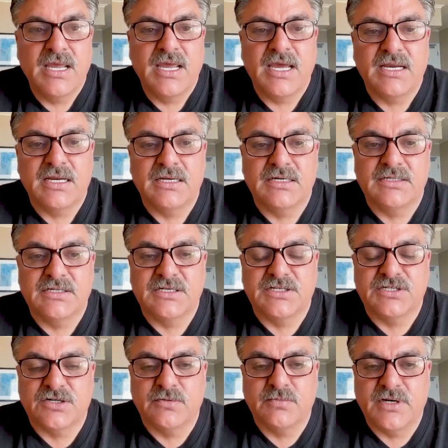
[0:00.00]
and
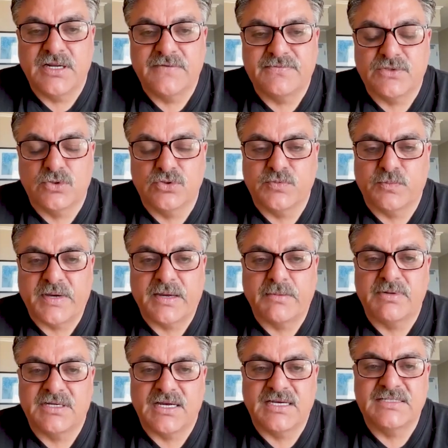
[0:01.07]
determine if those
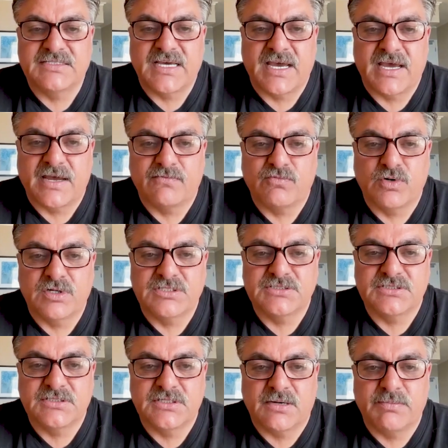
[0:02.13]
pegmatites have
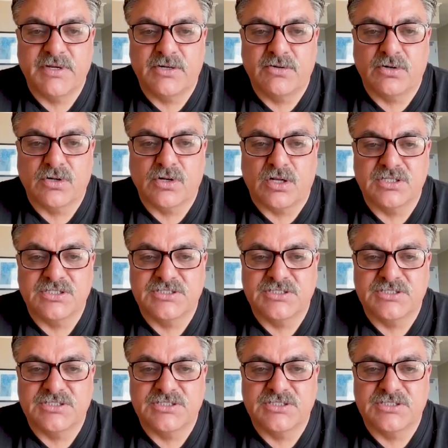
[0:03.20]
what's a mineral called